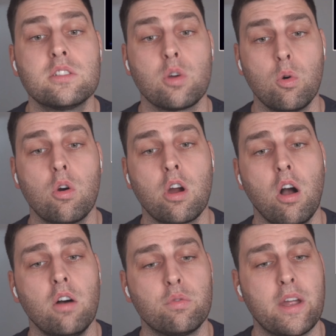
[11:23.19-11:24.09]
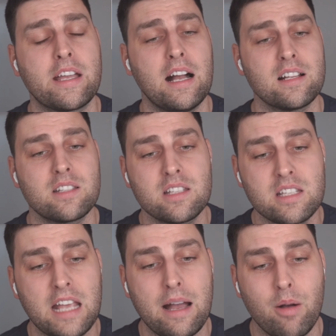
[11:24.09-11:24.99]
tour of Raycast. This
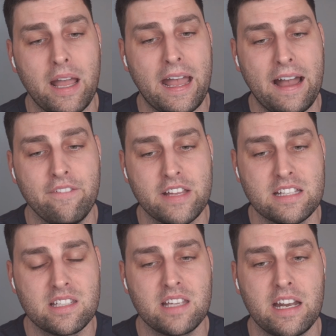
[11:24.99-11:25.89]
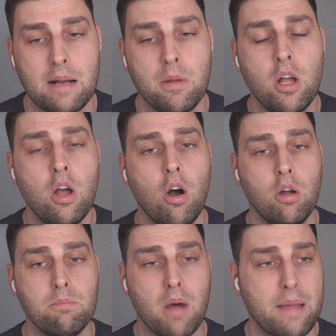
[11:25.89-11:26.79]
is how I have it set up
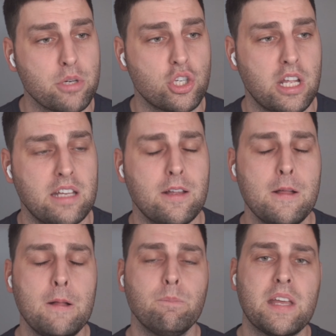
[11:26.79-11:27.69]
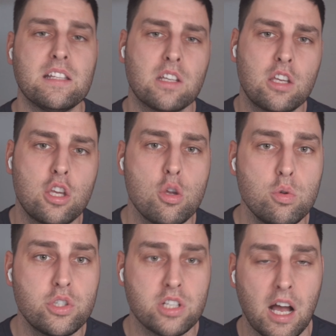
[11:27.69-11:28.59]
on my machine. It's a
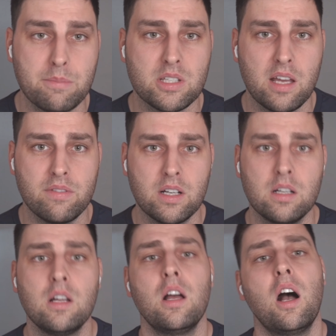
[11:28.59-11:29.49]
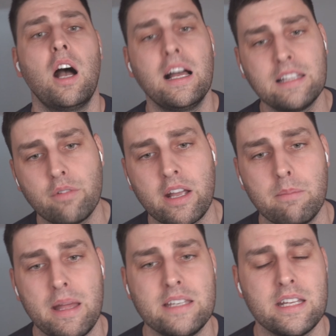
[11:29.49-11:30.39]
huge time saver. Highly
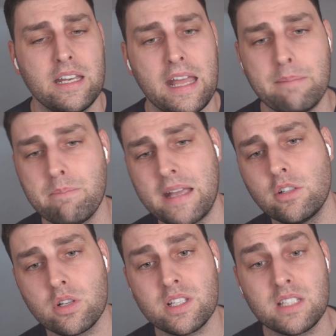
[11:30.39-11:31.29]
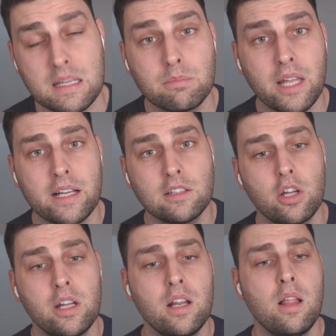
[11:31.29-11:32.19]
recommend it. It may not seem like a
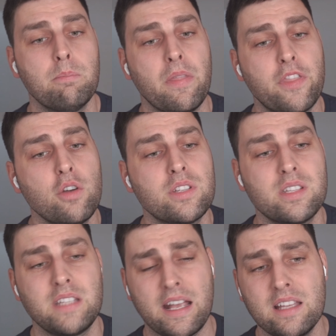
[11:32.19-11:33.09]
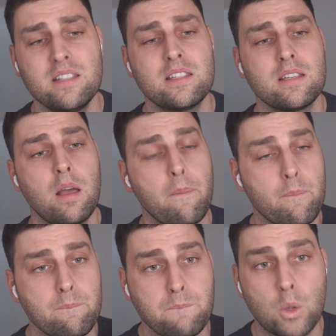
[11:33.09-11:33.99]
lot, but those seconds,
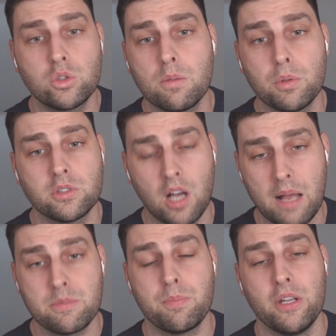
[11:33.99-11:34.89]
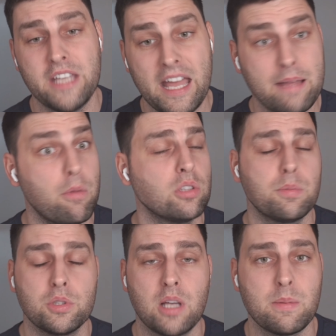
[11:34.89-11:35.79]
multiple times per day,
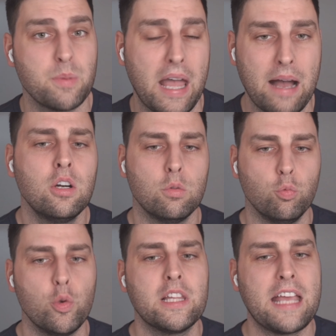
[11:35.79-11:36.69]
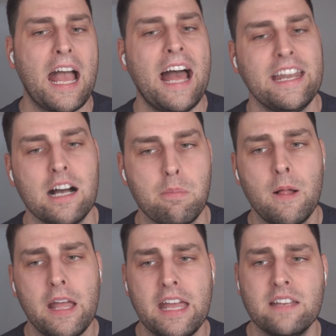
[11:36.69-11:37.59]
multiple times per hour, really add up.
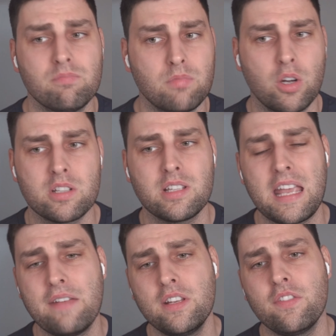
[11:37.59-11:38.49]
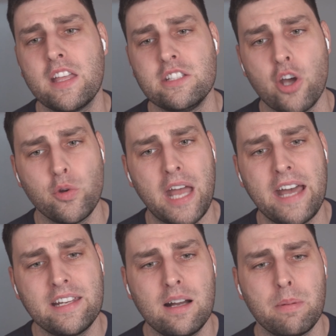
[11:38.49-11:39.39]
And honestly, even if they don't
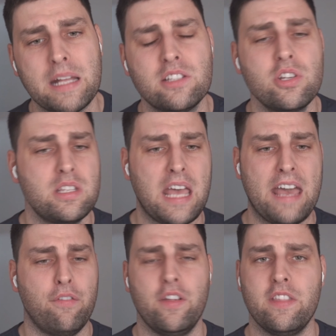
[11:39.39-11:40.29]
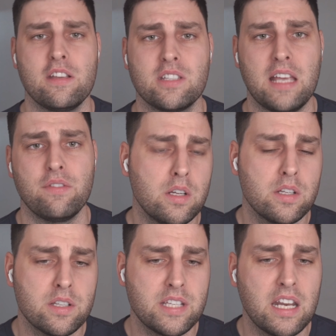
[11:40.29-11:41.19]
add up, it's just the effort that you're saving.
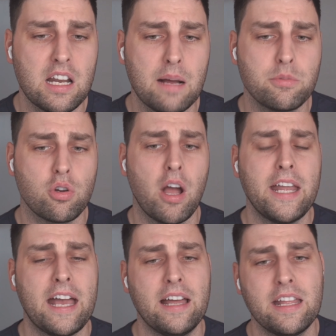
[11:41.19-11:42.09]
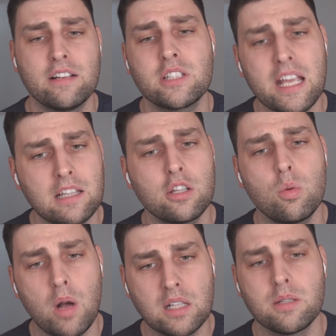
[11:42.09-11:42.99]
Set it up, try it out. It'll take a little
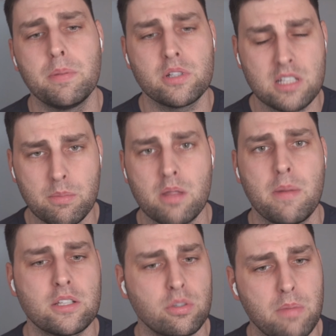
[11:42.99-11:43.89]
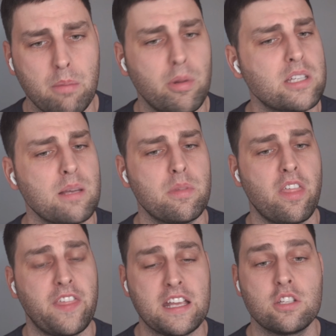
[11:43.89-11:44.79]
while to build some of the muscle memory, some of the
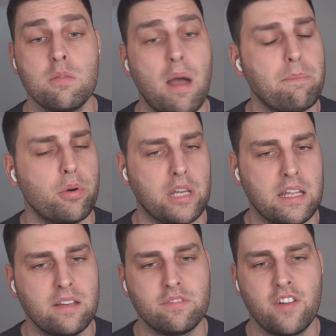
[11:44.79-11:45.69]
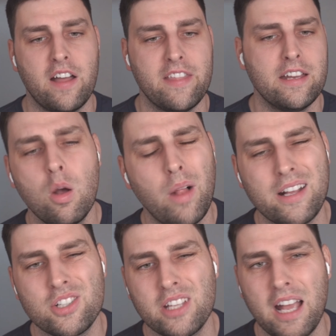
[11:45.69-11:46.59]
things you might put in and find that,
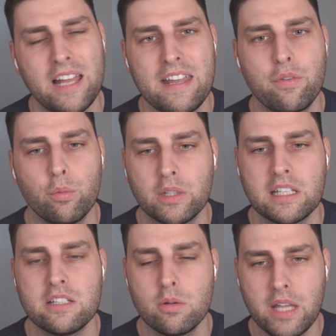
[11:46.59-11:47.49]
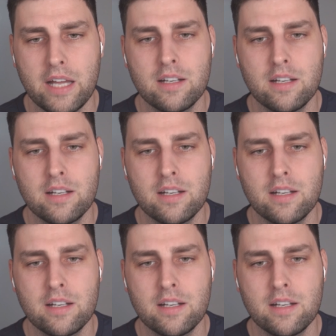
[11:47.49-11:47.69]
actually, I never really do that.